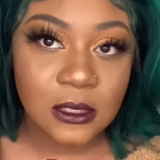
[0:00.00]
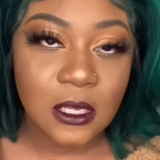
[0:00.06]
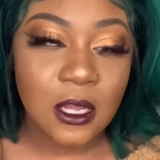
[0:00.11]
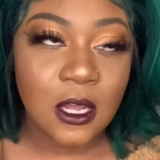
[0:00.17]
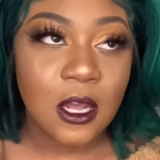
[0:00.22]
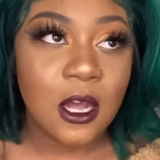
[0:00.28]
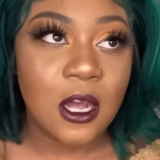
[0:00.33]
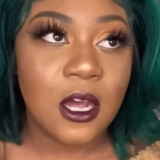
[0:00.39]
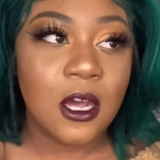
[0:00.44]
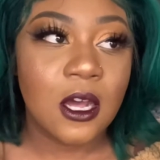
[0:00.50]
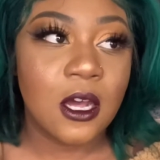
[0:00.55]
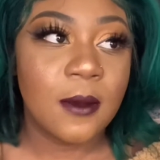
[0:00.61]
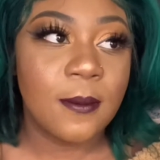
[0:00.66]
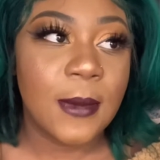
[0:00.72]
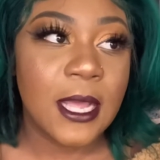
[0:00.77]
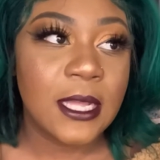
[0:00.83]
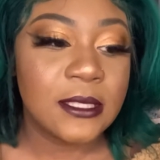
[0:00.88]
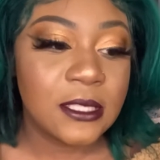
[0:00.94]
I
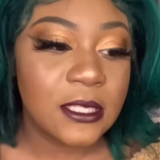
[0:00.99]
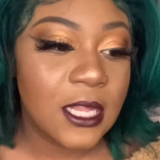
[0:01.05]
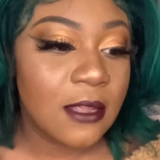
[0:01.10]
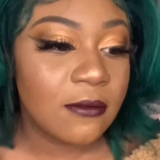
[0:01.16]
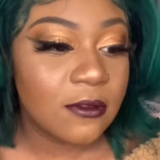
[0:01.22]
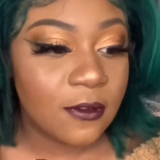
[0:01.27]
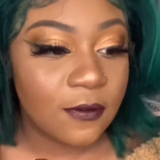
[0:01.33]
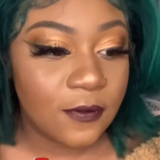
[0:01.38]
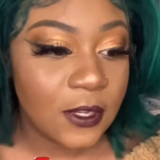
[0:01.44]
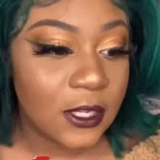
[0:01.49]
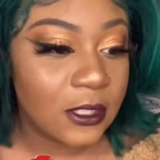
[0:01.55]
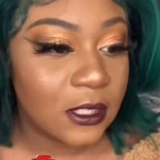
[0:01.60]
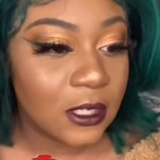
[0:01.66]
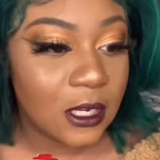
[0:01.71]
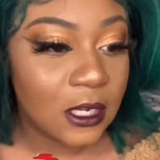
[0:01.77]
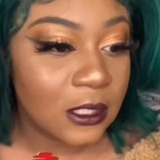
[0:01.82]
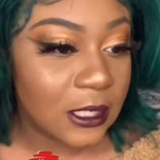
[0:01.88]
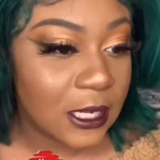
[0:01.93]
did have to fade the
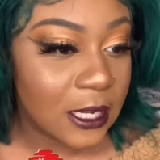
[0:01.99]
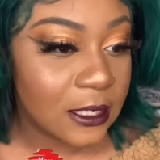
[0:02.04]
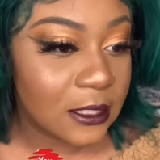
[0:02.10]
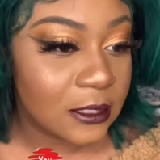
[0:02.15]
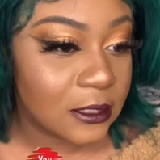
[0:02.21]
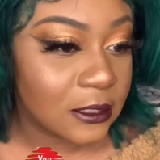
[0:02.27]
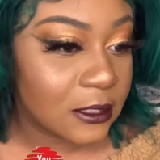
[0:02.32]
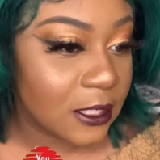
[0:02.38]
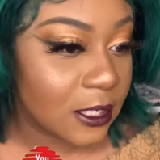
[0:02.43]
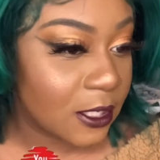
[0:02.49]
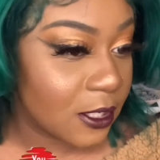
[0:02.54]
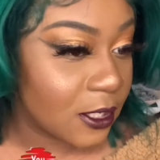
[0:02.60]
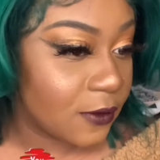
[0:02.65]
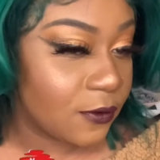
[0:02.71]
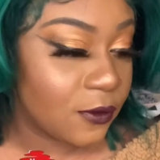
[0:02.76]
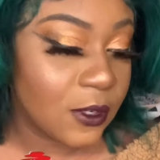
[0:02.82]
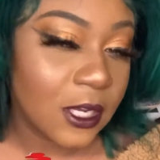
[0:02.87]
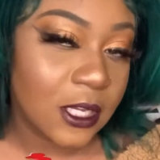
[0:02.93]
color out of this hair. If you
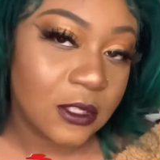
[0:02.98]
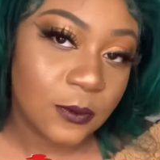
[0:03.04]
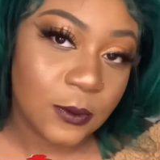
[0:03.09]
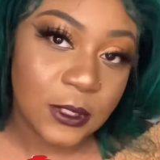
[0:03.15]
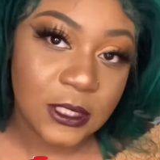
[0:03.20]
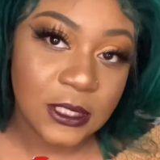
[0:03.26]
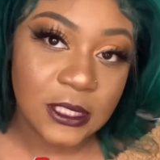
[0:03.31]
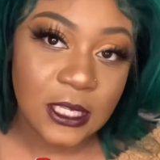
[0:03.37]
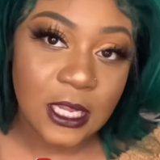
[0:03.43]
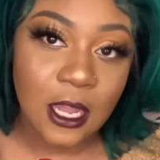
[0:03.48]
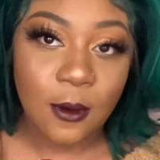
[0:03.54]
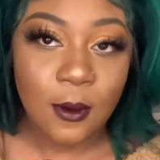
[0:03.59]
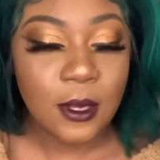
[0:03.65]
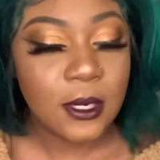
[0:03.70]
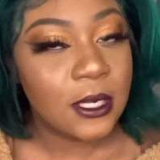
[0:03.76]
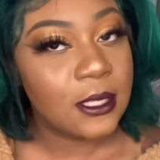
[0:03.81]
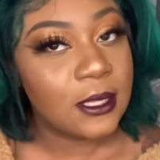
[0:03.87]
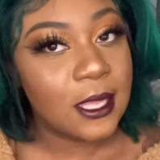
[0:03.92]
guys want to see how I
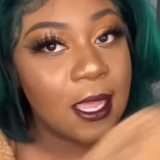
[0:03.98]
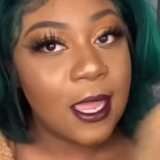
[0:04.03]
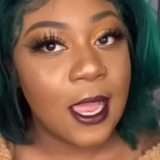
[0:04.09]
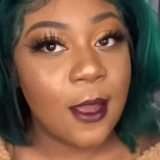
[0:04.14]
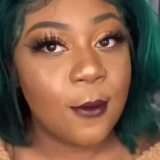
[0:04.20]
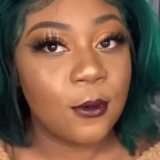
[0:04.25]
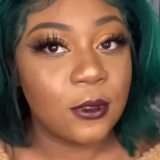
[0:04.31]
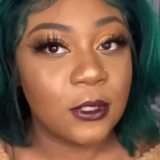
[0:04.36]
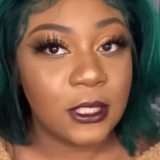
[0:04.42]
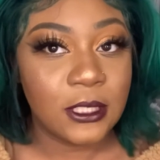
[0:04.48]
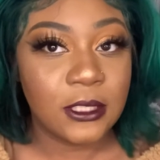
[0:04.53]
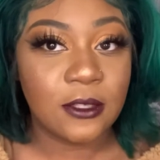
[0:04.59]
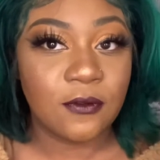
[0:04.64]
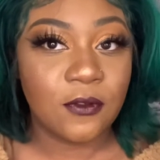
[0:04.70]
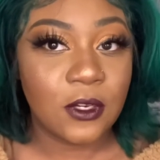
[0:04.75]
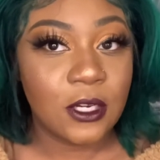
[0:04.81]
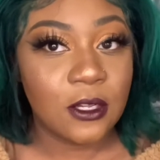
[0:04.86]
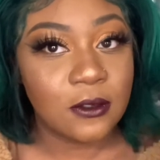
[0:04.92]
did that, I will link the
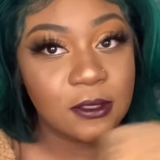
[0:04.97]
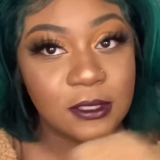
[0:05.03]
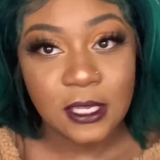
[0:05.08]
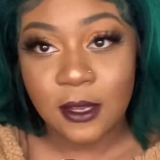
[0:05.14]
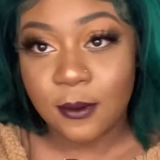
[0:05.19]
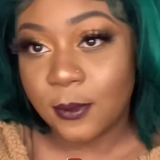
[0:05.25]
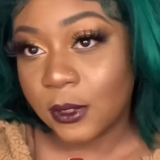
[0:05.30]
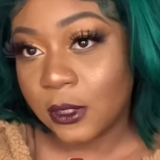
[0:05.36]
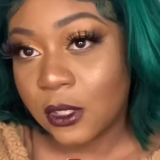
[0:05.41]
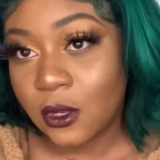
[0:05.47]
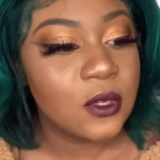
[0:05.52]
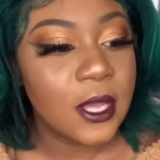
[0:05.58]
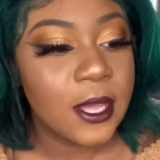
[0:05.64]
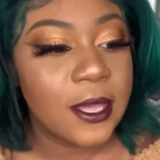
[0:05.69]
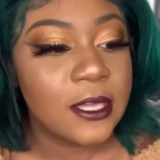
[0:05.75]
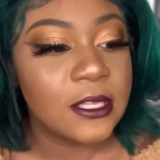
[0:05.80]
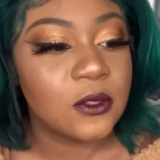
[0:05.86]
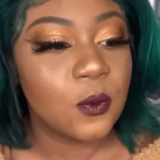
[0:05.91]
video down below.
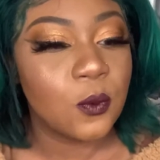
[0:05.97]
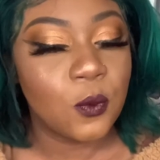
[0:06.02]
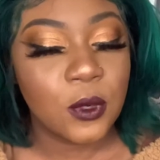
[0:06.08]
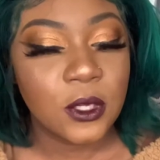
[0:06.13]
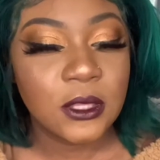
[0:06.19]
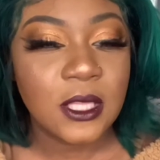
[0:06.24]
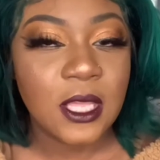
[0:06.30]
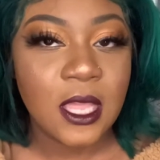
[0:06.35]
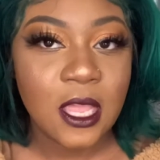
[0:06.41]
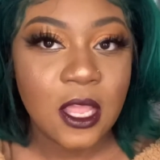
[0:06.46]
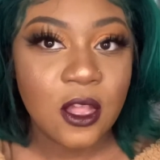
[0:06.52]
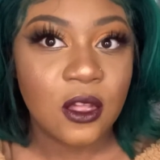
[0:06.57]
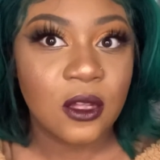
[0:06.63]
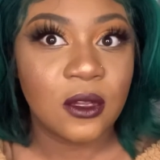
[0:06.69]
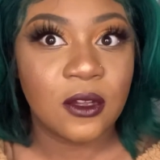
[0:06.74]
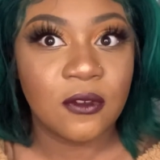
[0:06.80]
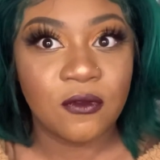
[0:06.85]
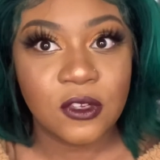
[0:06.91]
Guys, what the hair
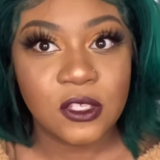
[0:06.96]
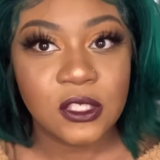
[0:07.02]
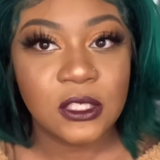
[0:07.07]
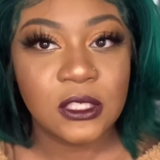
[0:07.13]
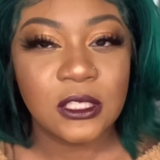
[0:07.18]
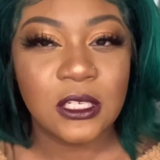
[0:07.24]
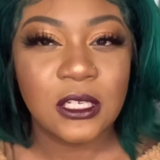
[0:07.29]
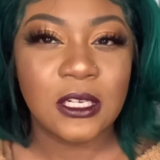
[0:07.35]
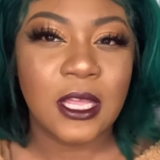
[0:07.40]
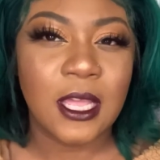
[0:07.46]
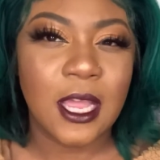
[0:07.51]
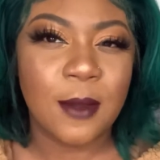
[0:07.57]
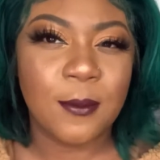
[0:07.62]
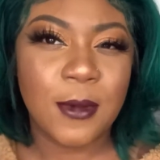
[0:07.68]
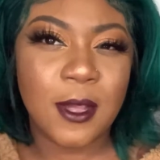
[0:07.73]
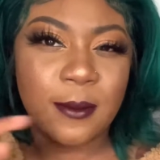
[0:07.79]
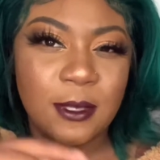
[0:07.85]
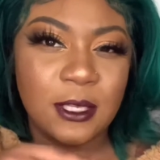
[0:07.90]
originally looked like, I
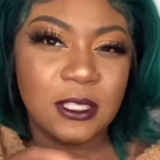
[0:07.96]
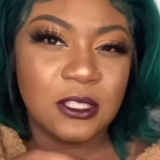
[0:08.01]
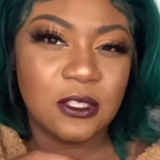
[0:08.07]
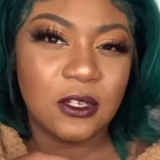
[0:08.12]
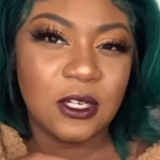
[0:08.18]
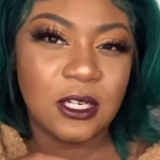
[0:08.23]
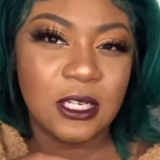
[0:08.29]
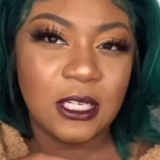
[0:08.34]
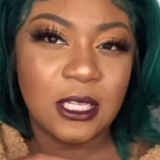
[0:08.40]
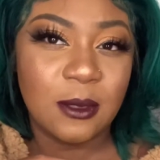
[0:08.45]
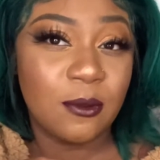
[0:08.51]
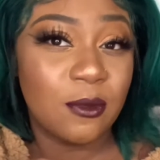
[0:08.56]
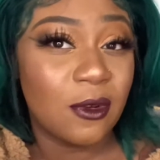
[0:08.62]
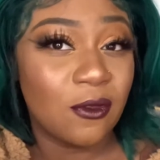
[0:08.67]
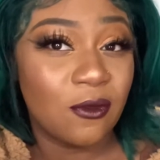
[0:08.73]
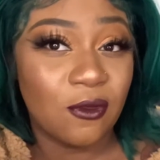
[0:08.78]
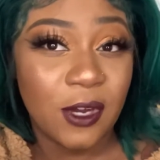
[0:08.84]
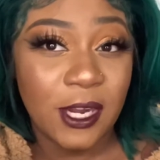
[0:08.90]
probably insert a clip
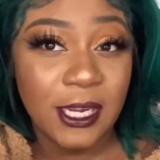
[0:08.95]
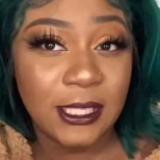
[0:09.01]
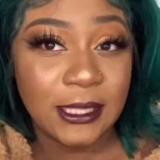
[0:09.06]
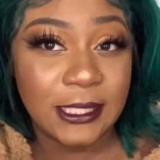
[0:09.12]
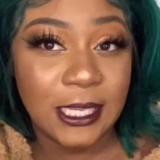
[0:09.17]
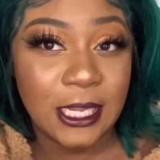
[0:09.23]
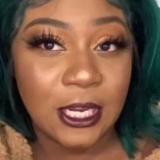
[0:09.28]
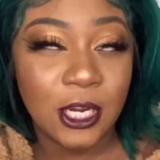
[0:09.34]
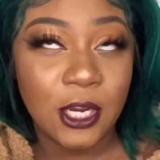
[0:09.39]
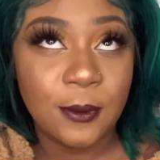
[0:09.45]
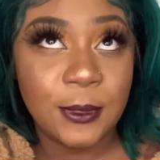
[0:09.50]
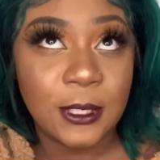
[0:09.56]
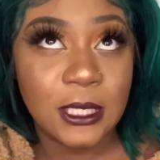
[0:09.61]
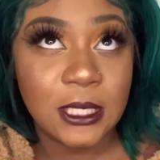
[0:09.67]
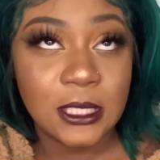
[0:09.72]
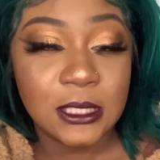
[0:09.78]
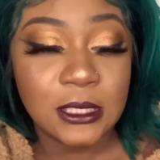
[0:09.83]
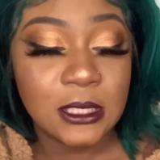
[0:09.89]
right there, because